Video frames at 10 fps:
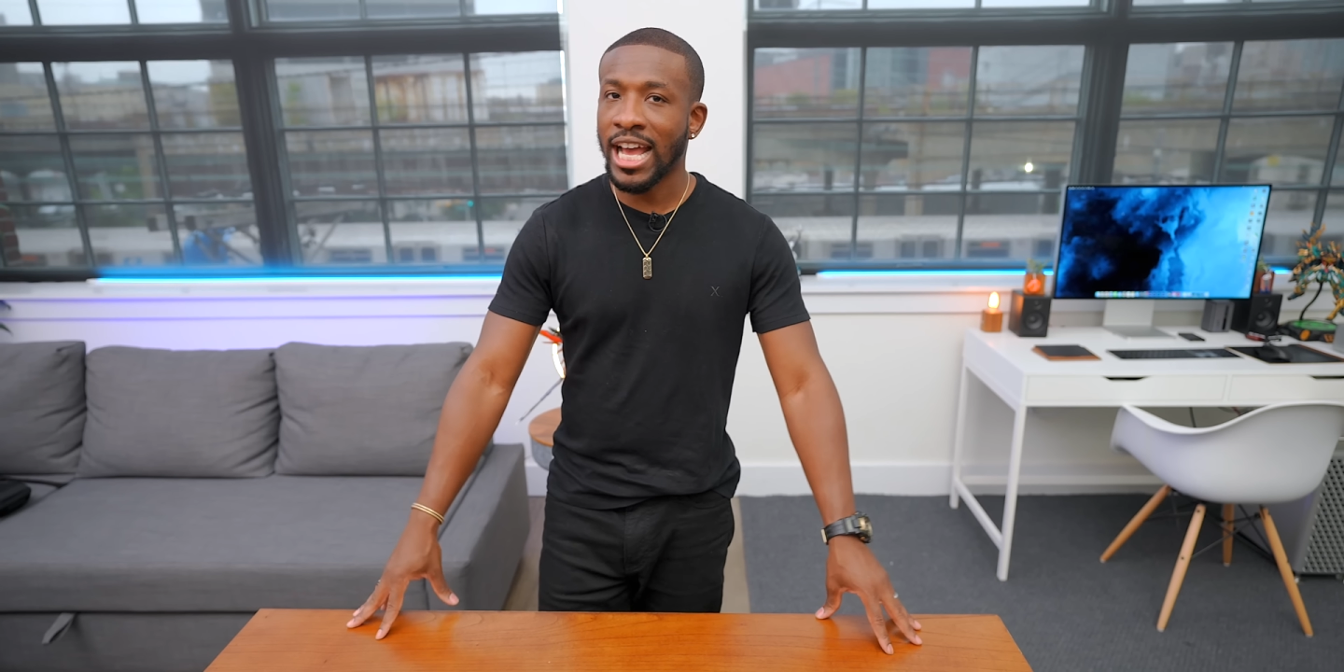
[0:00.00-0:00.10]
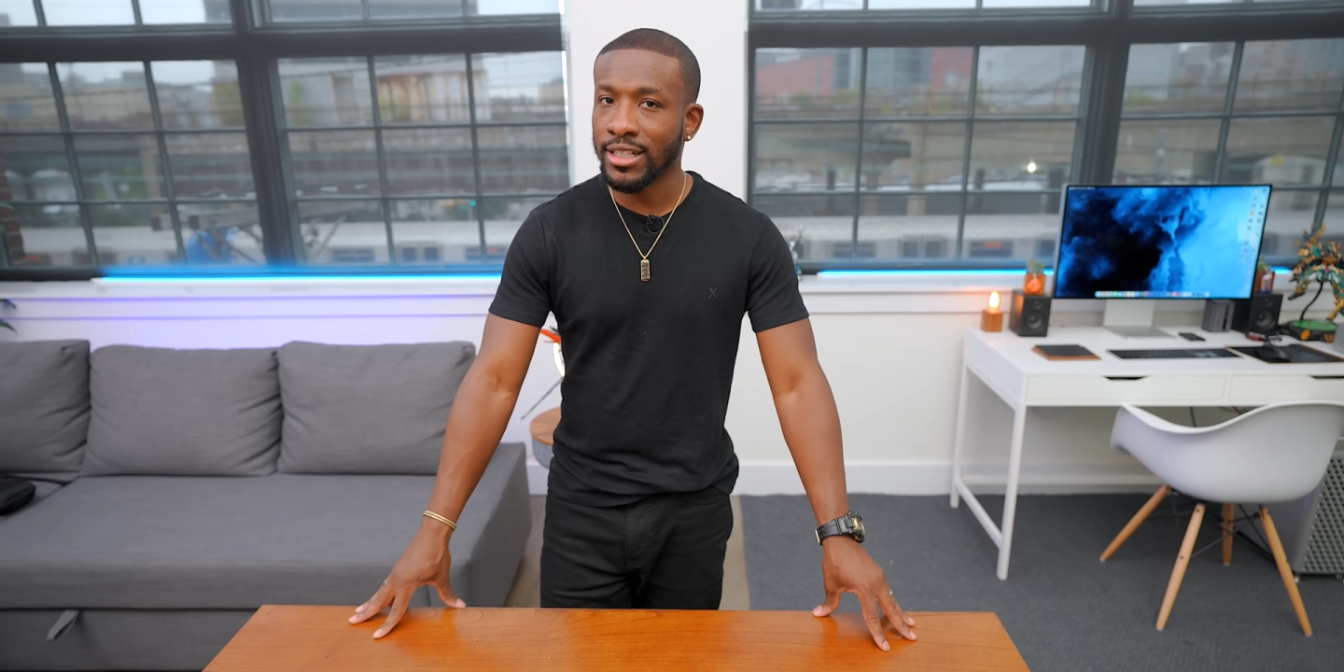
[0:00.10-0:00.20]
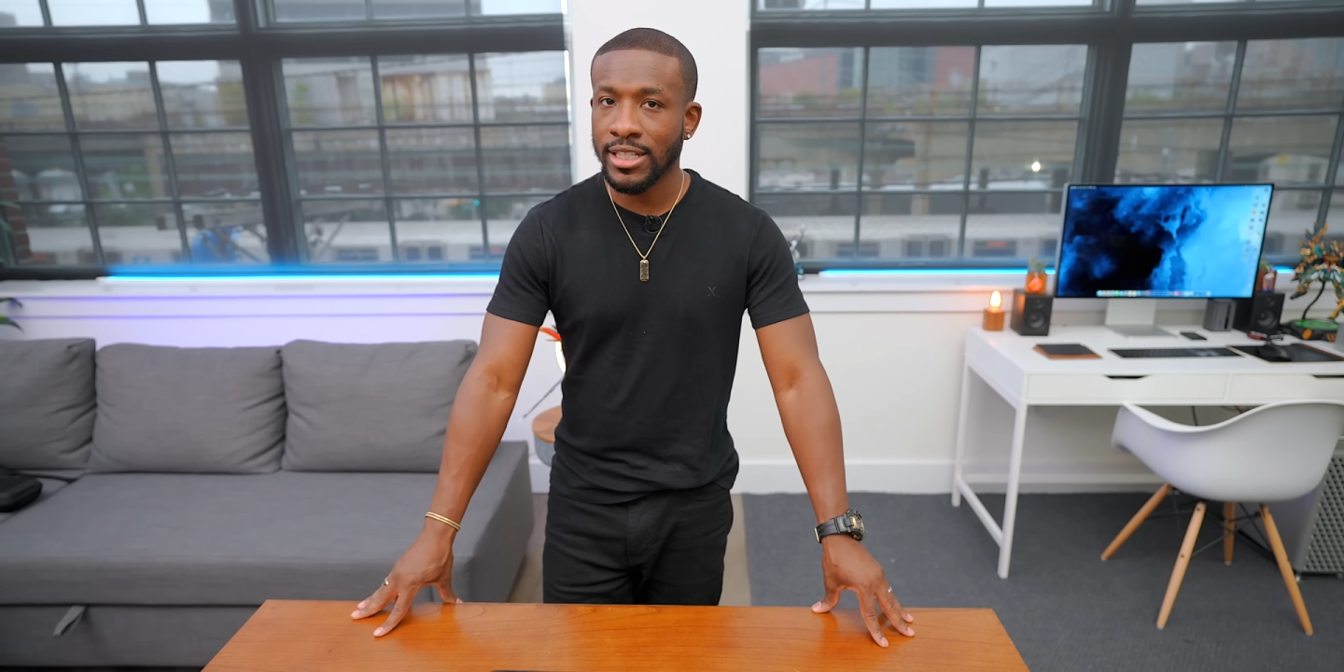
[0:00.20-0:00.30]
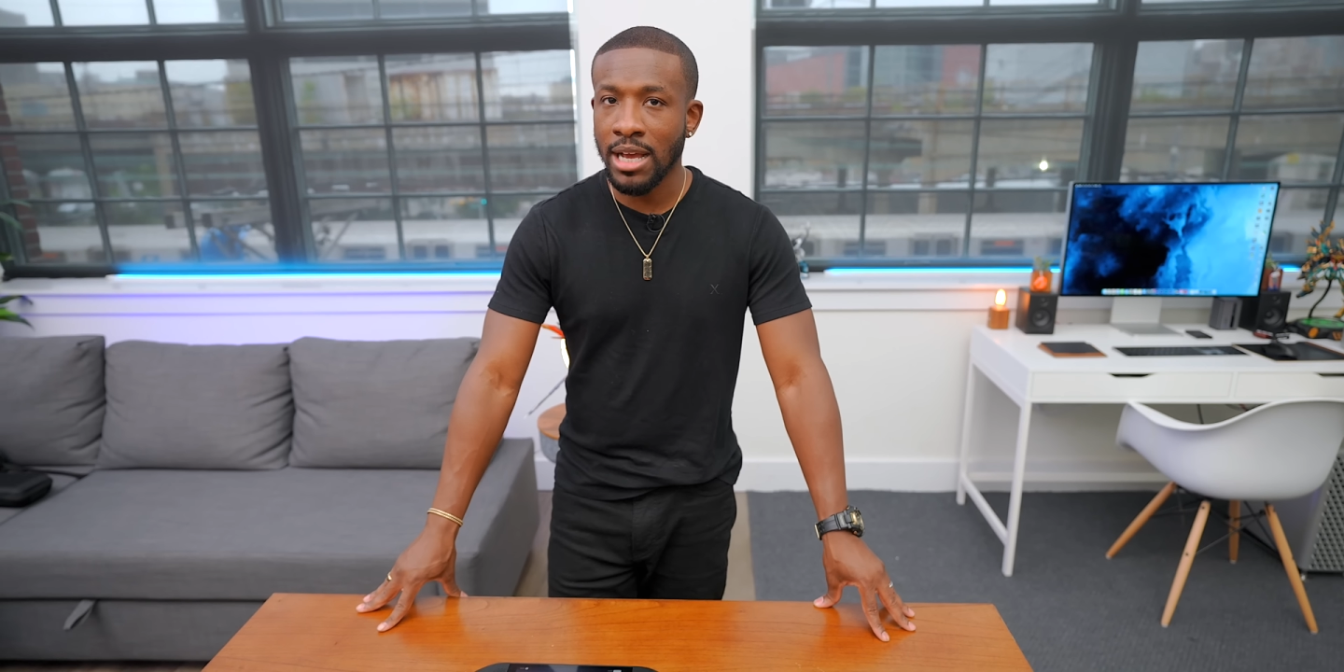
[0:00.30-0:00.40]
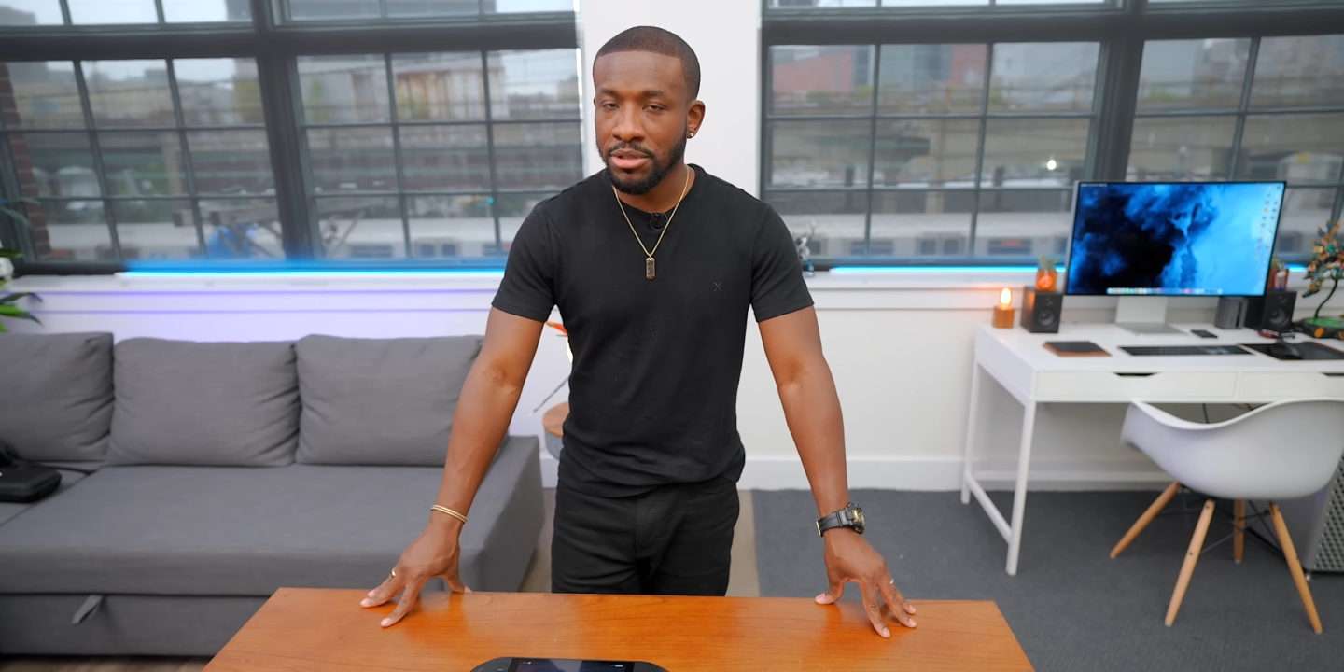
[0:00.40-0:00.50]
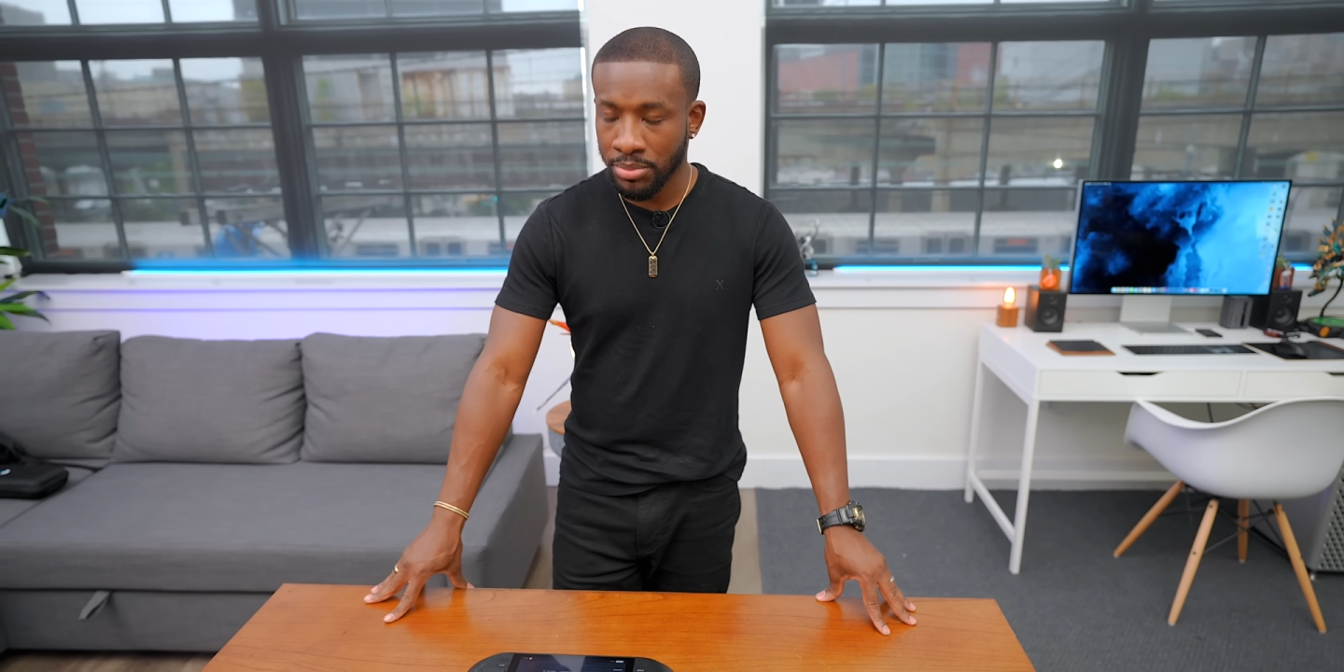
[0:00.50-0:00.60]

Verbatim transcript: had the time to